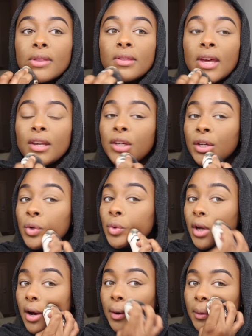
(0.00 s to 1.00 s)
then you
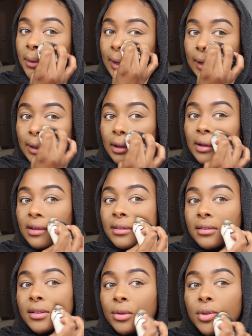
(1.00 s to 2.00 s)
know, like,
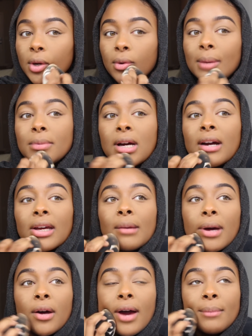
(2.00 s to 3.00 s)
you know what I'm talking
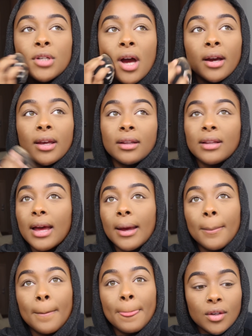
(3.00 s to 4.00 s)
about. I'm talking
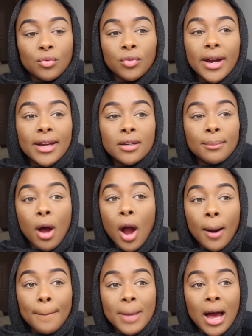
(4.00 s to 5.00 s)
like random
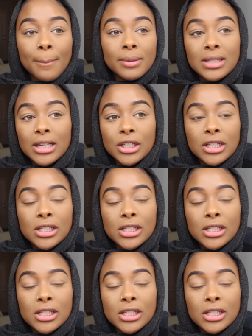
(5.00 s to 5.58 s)
heart palpitation.